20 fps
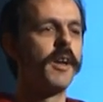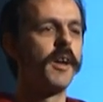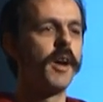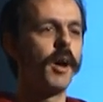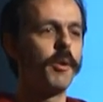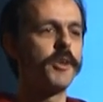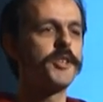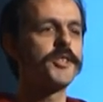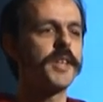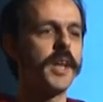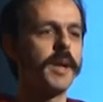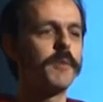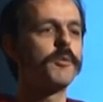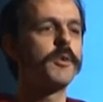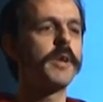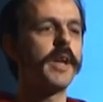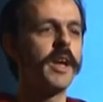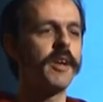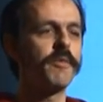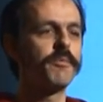How much time do
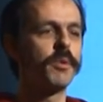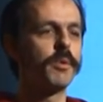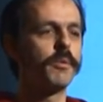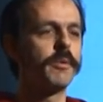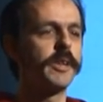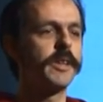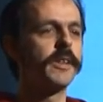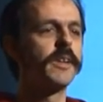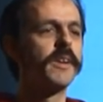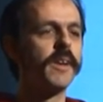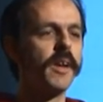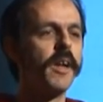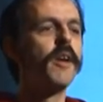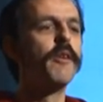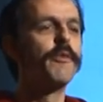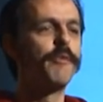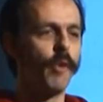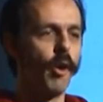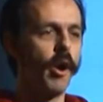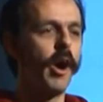you have per week?
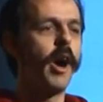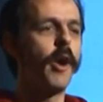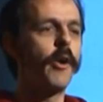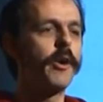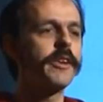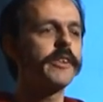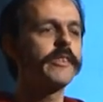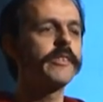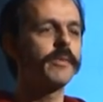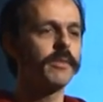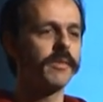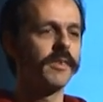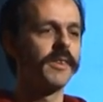4 hours?